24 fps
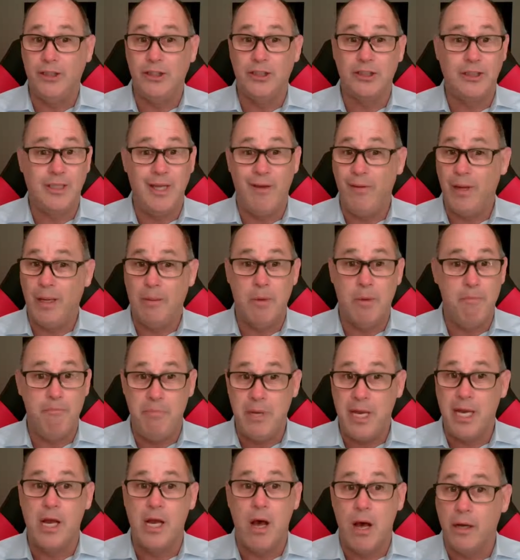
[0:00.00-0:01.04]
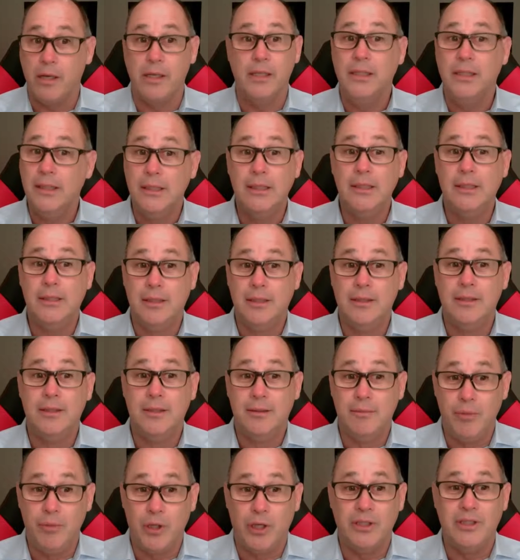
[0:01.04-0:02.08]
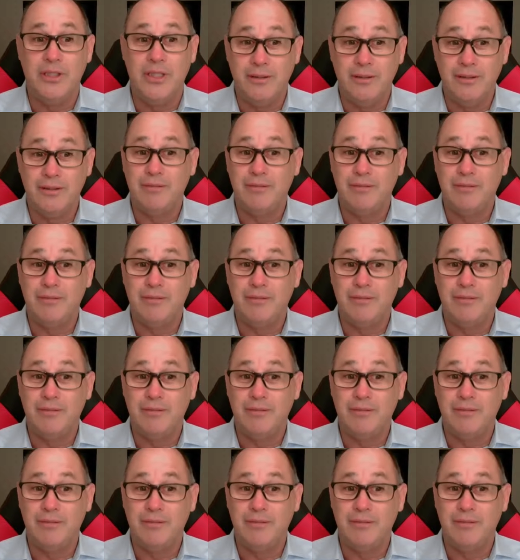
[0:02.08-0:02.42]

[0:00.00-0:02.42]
and just giving him a big hug, because,